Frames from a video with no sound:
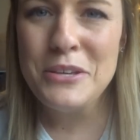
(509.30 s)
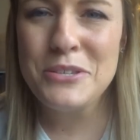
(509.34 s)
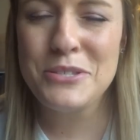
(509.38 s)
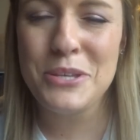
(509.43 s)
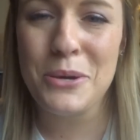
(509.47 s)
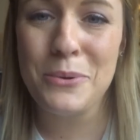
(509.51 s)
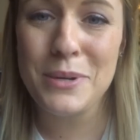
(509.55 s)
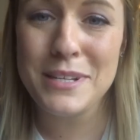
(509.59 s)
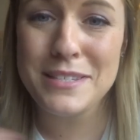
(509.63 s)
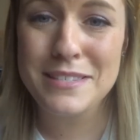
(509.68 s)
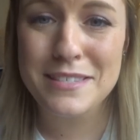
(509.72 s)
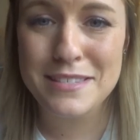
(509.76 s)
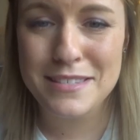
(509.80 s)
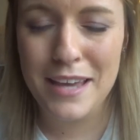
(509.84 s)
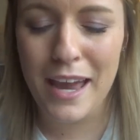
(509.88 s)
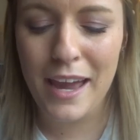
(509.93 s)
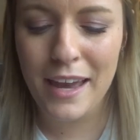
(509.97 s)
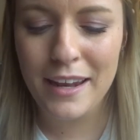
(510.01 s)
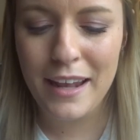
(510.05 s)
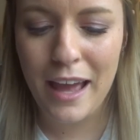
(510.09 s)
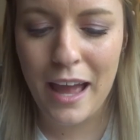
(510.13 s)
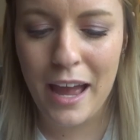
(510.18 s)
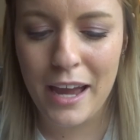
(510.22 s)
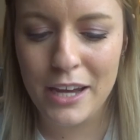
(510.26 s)
So
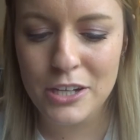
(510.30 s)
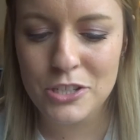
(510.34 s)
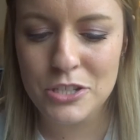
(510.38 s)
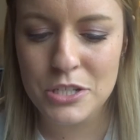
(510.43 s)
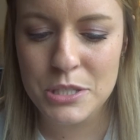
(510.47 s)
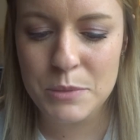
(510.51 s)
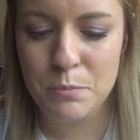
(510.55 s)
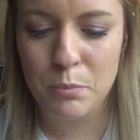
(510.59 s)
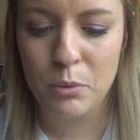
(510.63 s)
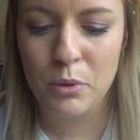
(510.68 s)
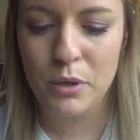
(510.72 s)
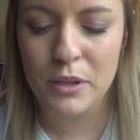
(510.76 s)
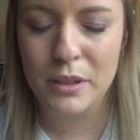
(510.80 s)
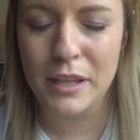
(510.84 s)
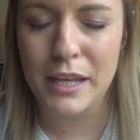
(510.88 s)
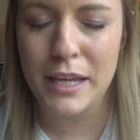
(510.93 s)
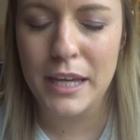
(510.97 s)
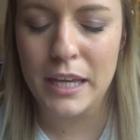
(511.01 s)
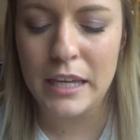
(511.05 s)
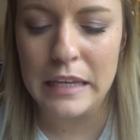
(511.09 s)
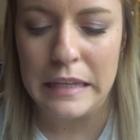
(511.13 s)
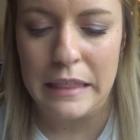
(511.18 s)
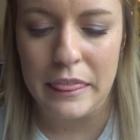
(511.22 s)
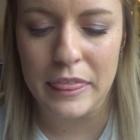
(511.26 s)
instead, I just put
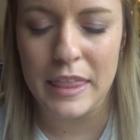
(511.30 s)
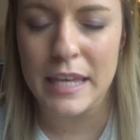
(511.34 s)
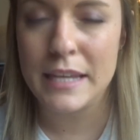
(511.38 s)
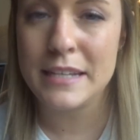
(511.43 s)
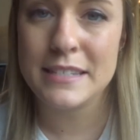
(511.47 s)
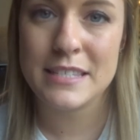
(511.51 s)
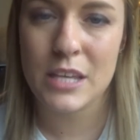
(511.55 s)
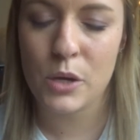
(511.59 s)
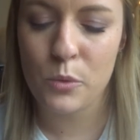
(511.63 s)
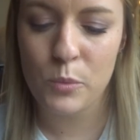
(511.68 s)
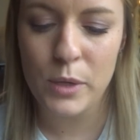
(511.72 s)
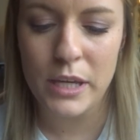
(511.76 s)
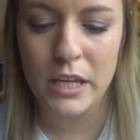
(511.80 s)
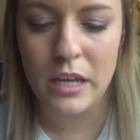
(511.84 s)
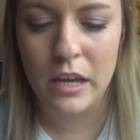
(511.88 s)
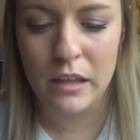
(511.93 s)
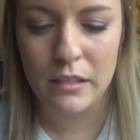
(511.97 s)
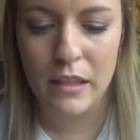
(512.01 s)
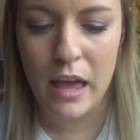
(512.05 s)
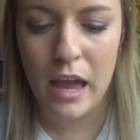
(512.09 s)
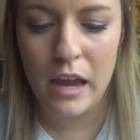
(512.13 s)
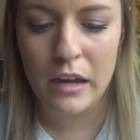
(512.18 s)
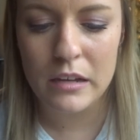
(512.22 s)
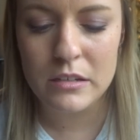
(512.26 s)
like things that we
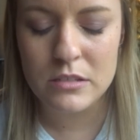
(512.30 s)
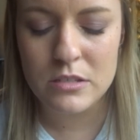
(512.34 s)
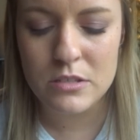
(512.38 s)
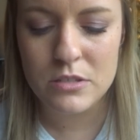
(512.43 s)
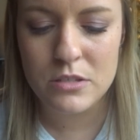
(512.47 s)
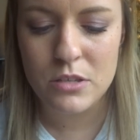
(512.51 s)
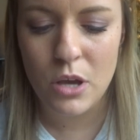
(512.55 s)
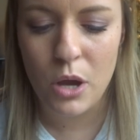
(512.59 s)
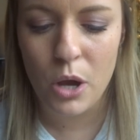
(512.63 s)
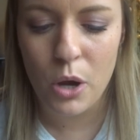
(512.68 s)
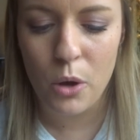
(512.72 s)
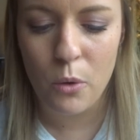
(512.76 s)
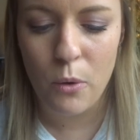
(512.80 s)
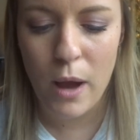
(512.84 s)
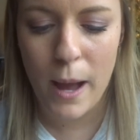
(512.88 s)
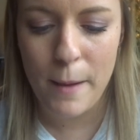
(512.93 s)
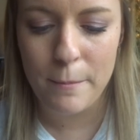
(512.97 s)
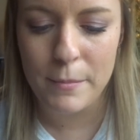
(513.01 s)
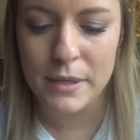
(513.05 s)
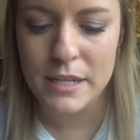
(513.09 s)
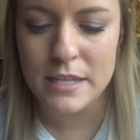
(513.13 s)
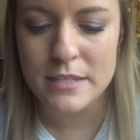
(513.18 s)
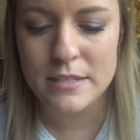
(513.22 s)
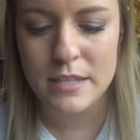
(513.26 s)
collect. So
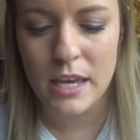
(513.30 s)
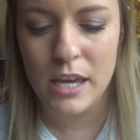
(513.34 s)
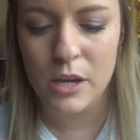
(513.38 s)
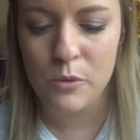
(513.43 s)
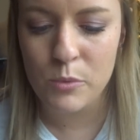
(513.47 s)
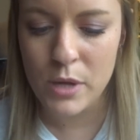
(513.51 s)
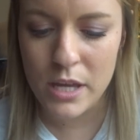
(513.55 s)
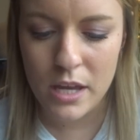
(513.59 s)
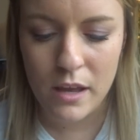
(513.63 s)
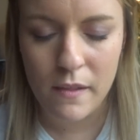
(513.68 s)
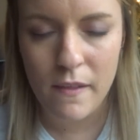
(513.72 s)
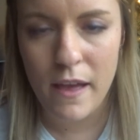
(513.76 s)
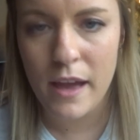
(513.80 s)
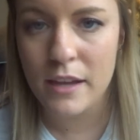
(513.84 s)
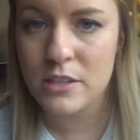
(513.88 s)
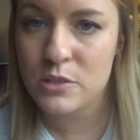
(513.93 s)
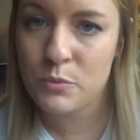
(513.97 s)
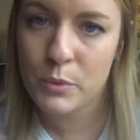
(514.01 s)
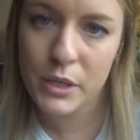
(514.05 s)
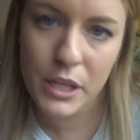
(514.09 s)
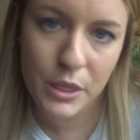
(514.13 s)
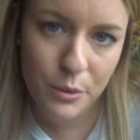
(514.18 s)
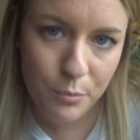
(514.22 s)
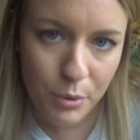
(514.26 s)
I'm gonna say we
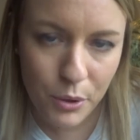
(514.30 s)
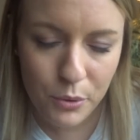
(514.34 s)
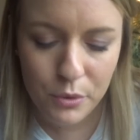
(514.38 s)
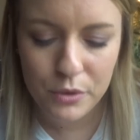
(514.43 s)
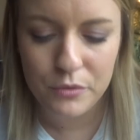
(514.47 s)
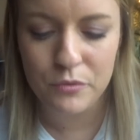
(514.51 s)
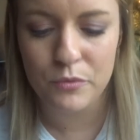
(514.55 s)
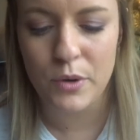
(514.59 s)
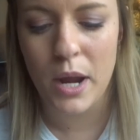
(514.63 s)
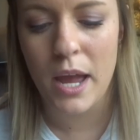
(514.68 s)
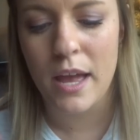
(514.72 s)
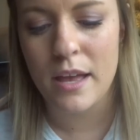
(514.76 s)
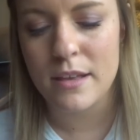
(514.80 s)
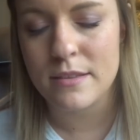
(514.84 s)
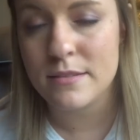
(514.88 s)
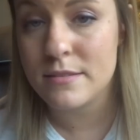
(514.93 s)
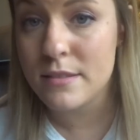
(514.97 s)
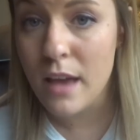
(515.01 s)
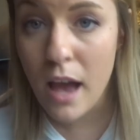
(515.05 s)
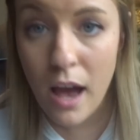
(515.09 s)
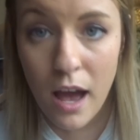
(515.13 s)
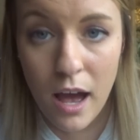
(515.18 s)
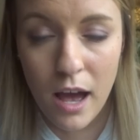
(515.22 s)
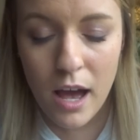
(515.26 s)
collect Winnie the Pooh and
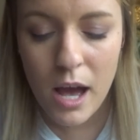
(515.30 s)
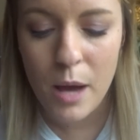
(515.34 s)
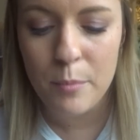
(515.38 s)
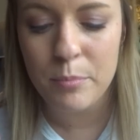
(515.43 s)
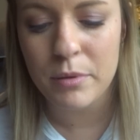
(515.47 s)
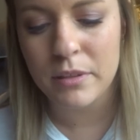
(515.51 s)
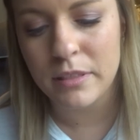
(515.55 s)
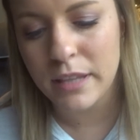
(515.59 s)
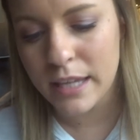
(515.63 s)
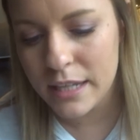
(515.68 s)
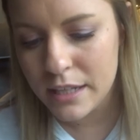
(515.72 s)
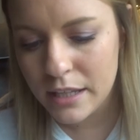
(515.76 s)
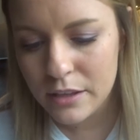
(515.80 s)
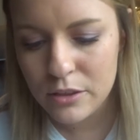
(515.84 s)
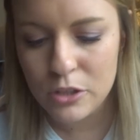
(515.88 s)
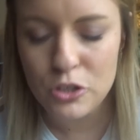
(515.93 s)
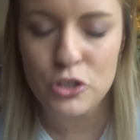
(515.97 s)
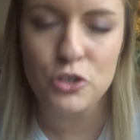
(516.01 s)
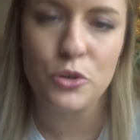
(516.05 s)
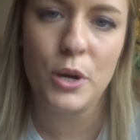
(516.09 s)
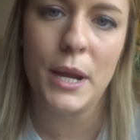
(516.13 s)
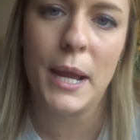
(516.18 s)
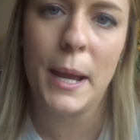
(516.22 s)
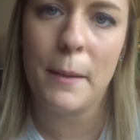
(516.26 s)
Friends, Up, Lady and the
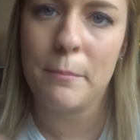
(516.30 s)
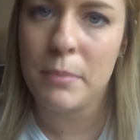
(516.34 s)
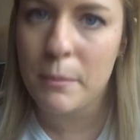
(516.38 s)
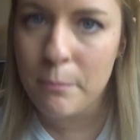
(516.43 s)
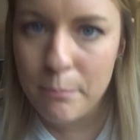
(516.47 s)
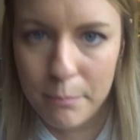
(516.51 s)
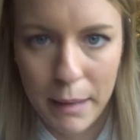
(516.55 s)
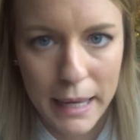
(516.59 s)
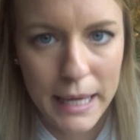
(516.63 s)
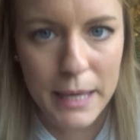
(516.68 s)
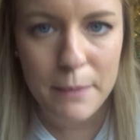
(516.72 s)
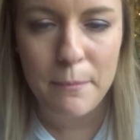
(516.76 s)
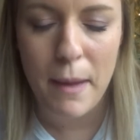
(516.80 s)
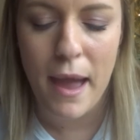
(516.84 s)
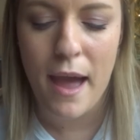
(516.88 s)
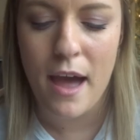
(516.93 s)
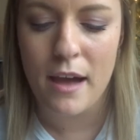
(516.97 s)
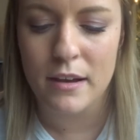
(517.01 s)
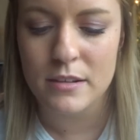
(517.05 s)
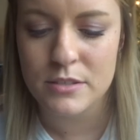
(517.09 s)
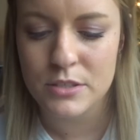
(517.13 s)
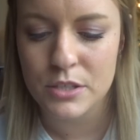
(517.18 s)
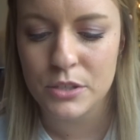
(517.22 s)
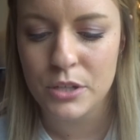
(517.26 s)
Tramp,
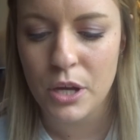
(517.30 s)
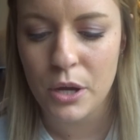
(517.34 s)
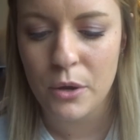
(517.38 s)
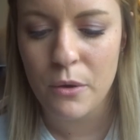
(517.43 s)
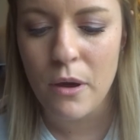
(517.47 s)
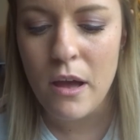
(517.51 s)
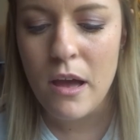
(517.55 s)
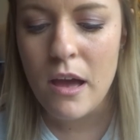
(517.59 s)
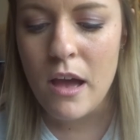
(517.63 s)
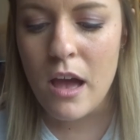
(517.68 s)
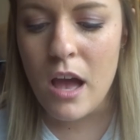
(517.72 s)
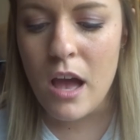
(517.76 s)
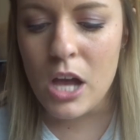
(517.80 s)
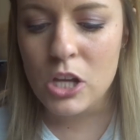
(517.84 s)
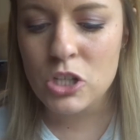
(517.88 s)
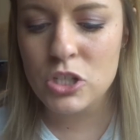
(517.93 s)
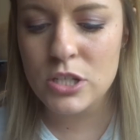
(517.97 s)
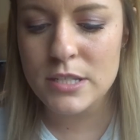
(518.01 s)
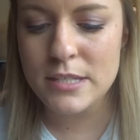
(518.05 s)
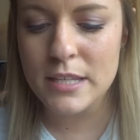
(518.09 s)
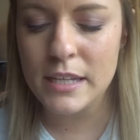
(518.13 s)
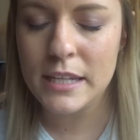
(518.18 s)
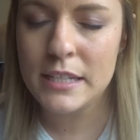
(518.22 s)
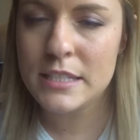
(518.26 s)
Baymax, you know,
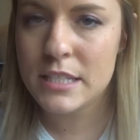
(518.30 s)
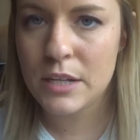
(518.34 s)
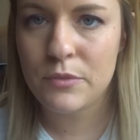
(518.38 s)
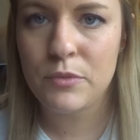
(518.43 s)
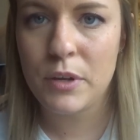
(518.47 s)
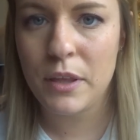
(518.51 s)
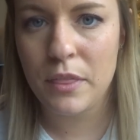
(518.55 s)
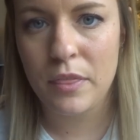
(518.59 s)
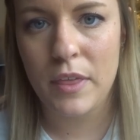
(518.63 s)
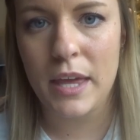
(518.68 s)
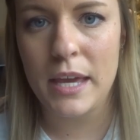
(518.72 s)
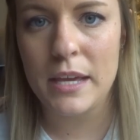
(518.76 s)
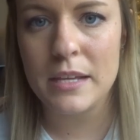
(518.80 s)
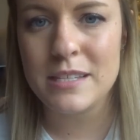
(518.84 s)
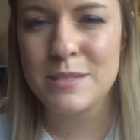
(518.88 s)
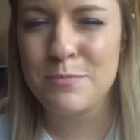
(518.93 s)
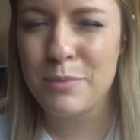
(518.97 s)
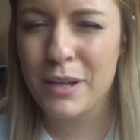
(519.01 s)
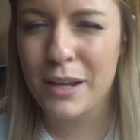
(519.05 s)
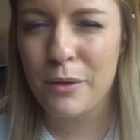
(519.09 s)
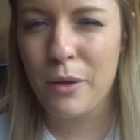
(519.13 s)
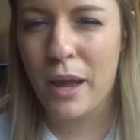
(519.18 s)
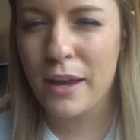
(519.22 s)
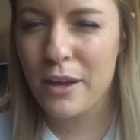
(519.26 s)
just like different things.
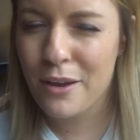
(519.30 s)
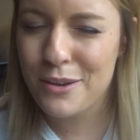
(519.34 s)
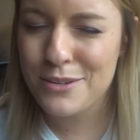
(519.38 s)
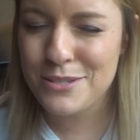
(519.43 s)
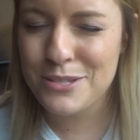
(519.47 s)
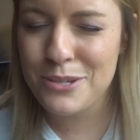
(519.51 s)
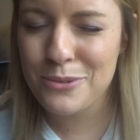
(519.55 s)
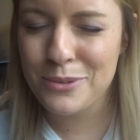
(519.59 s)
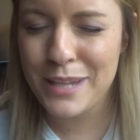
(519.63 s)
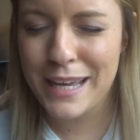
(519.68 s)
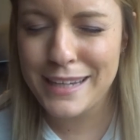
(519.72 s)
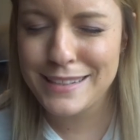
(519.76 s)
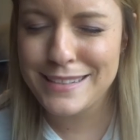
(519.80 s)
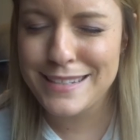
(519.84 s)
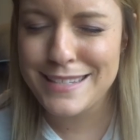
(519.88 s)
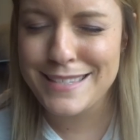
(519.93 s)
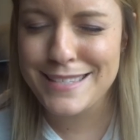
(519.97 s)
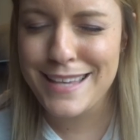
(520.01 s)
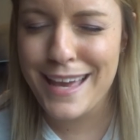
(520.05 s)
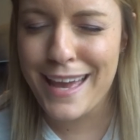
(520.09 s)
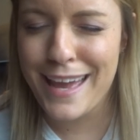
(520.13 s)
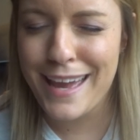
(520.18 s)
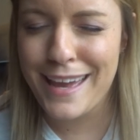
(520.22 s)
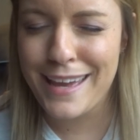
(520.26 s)
But I also like to
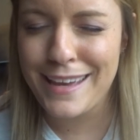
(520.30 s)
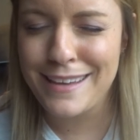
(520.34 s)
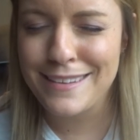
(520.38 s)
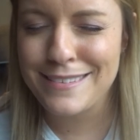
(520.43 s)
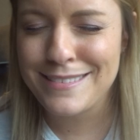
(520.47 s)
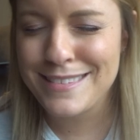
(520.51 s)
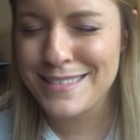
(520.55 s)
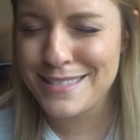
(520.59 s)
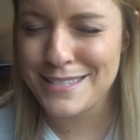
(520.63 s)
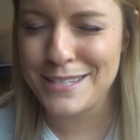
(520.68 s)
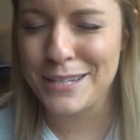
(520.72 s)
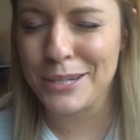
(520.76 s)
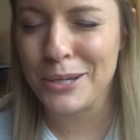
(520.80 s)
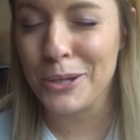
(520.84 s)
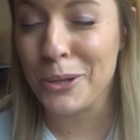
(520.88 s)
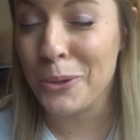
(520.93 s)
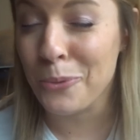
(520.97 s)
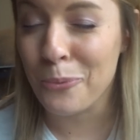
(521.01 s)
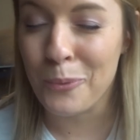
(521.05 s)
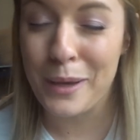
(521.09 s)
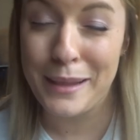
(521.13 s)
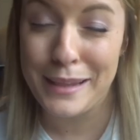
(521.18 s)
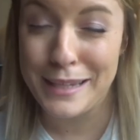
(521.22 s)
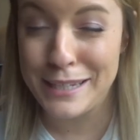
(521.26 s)
say
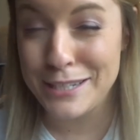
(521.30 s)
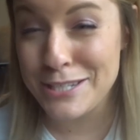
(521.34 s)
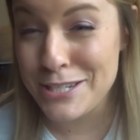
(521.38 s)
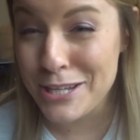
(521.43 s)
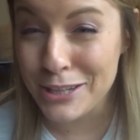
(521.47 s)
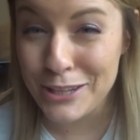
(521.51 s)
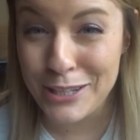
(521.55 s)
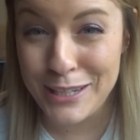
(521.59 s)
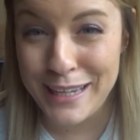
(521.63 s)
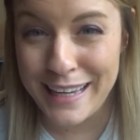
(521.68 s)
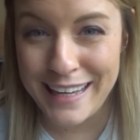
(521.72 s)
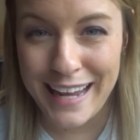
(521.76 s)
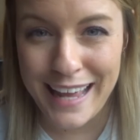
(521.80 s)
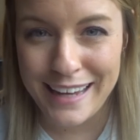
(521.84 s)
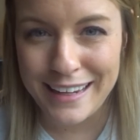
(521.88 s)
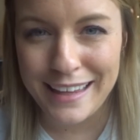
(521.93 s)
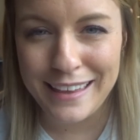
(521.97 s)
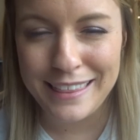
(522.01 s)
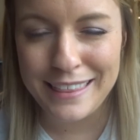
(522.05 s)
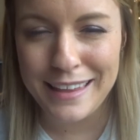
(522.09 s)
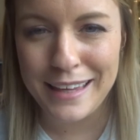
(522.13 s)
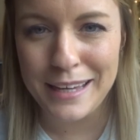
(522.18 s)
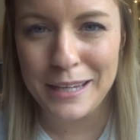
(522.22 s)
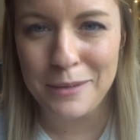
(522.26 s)
still willing to look at
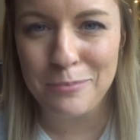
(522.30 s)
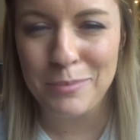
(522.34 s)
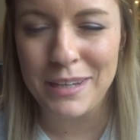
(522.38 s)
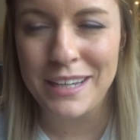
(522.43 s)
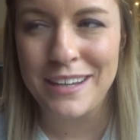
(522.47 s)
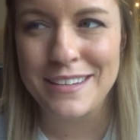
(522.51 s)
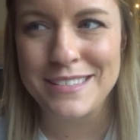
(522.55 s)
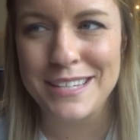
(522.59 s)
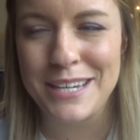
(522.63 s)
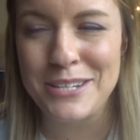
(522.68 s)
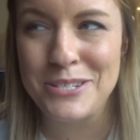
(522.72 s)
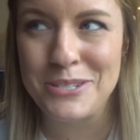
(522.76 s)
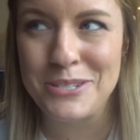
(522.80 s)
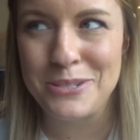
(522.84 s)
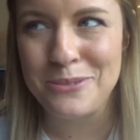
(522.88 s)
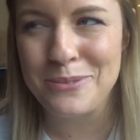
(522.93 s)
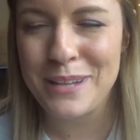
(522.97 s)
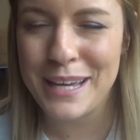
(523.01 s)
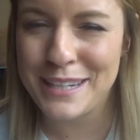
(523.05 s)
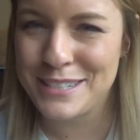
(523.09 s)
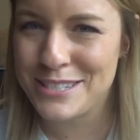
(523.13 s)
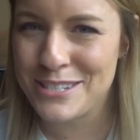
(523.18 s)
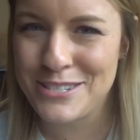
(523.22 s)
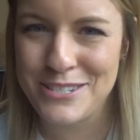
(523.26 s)
anything because I do
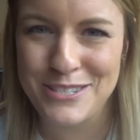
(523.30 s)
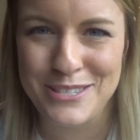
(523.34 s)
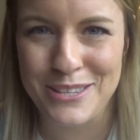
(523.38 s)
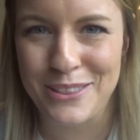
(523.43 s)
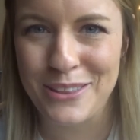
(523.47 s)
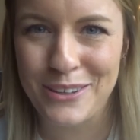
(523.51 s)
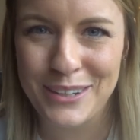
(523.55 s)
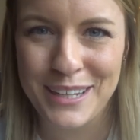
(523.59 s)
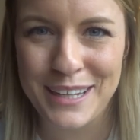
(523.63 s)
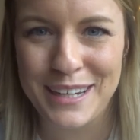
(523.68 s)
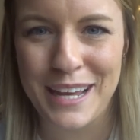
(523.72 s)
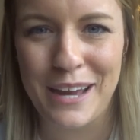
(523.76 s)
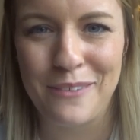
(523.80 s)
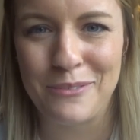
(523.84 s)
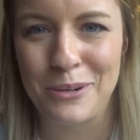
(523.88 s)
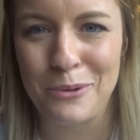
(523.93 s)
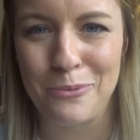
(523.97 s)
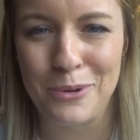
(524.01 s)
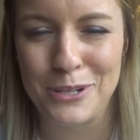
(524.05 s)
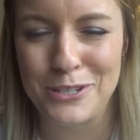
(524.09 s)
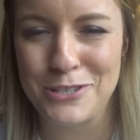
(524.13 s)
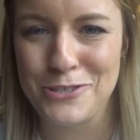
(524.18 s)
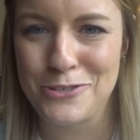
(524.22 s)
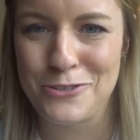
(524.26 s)
like to just look at
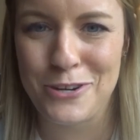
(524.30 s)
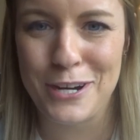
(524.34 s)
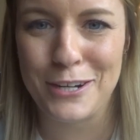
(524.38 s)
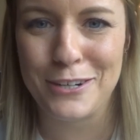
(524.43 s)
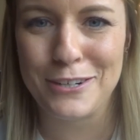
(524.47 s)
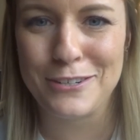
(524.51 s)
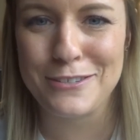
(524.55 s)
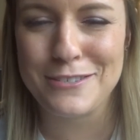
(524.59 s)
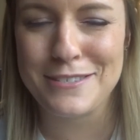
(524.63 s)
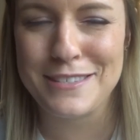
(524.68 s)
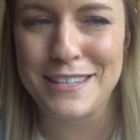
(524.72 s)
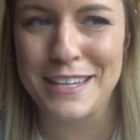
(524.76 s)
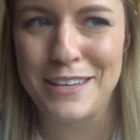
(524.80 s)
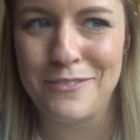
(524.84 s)
everyone's traders.